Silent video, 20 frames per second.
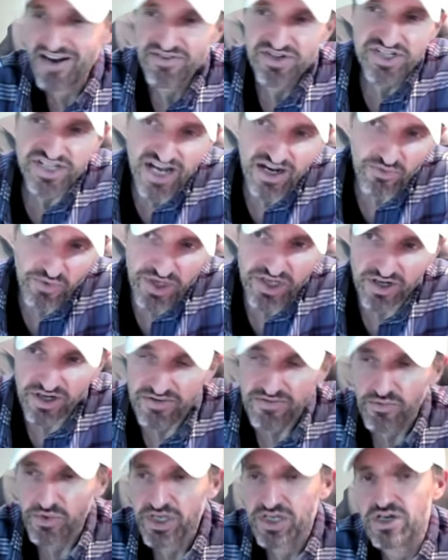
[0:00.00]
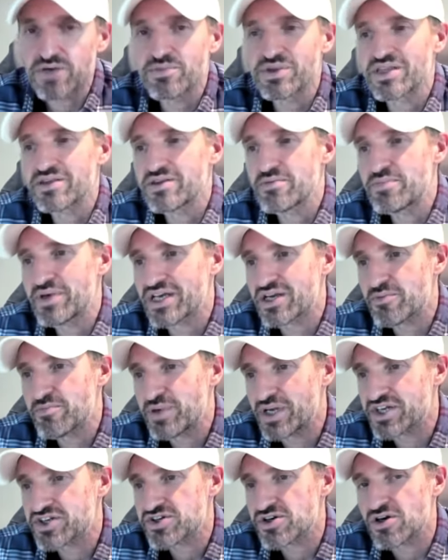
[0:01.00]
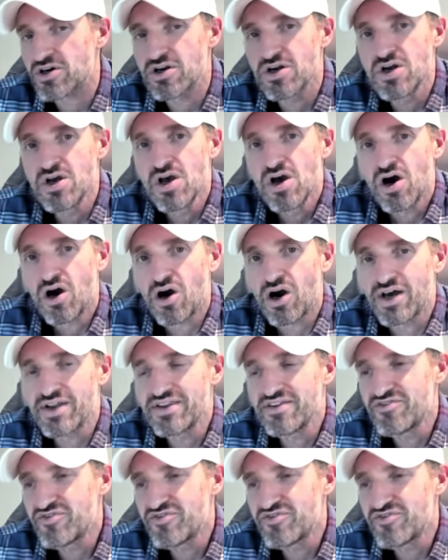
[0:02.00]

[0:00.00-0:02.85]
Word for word: average? Yeah, we could, we could. But the, the bigger picture on